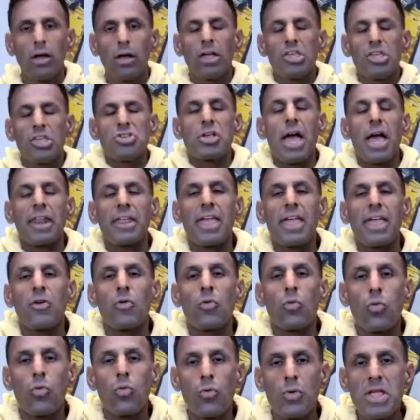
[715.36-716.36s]
you got to get
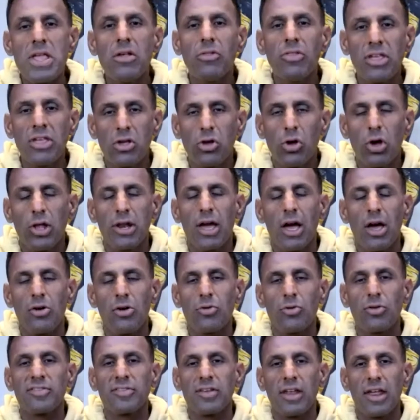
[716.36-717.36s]
really good at
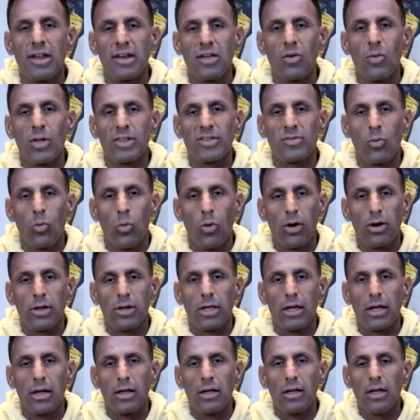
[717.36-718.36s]
understanding what's
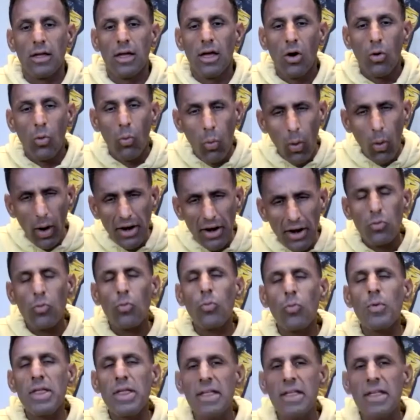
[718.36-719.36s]
working. What
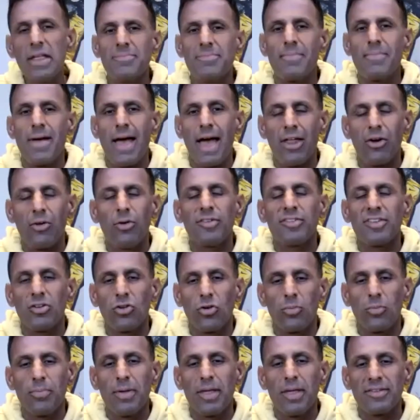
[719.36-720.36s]
really matters in
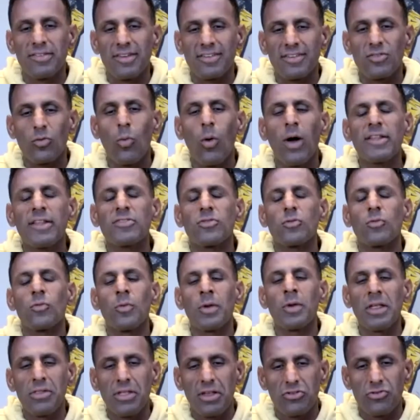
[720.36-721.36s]
your business? What's
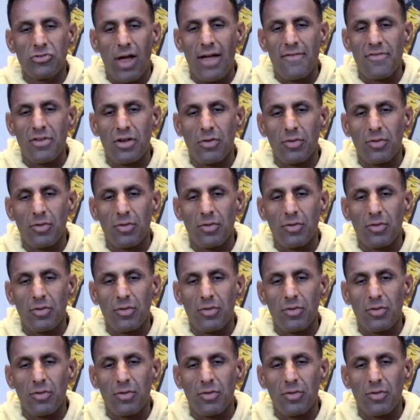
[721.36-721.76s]
really driving